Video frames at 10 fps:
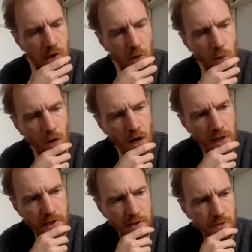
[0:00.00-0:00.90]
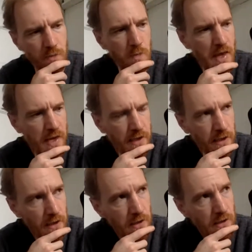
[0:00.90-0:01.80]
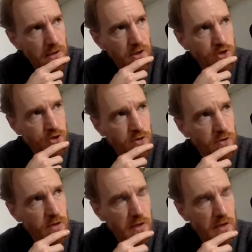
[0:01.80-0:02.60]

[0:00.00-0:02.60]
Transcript: why men should,